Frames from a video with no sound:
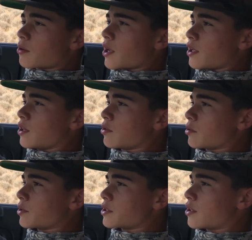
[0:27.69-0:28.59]
we're right here
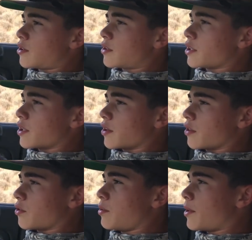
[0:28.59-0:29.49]
where we saw the
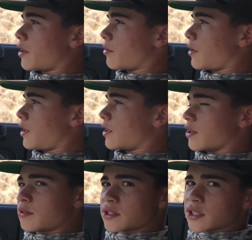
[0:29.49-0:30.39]
3x3
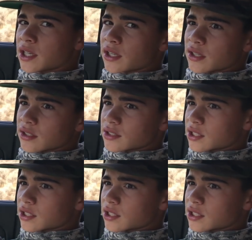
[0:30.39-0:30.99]
and there was a, like a,